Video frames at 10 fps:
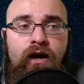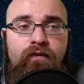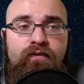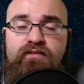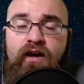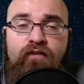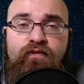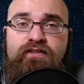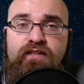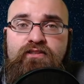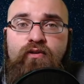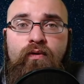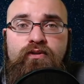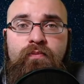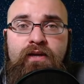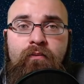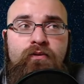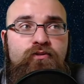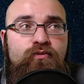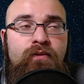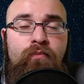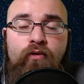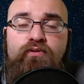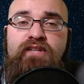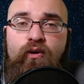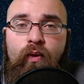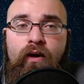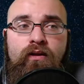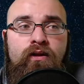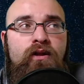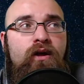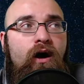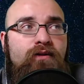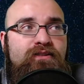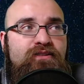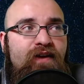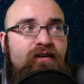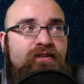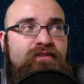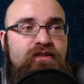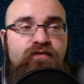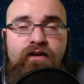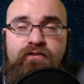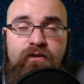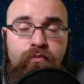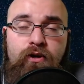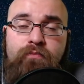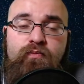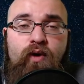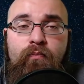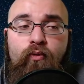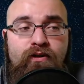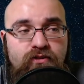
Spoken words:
This offense is going to be able to impose their will on this Falcons defense and put up some great points.